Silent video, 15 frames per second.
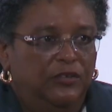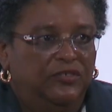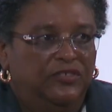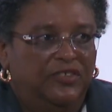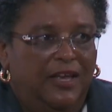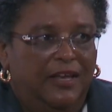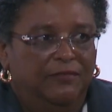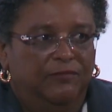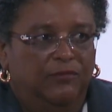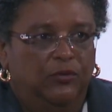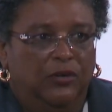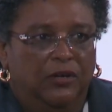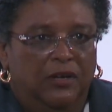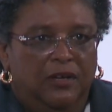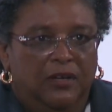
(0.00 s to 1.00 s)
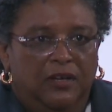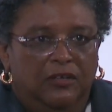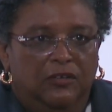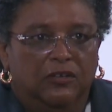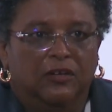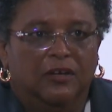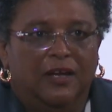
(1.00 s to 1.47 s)
you stand for.
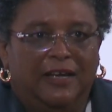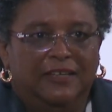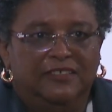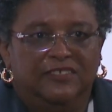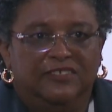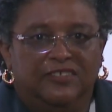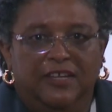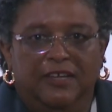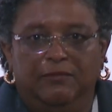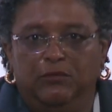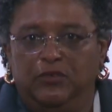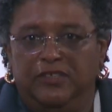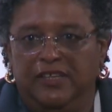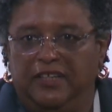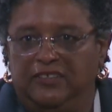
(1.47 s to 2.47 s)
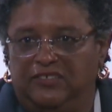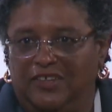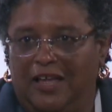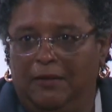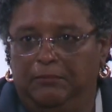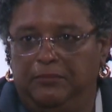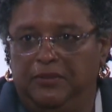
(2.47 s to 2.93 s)
Look, I just gave you the
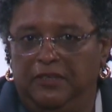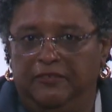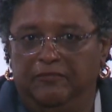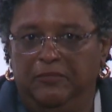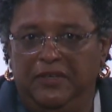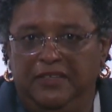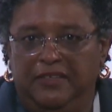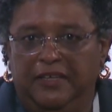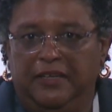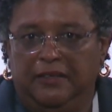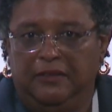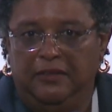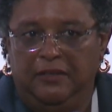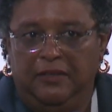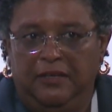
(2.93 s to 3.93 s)
example of methane.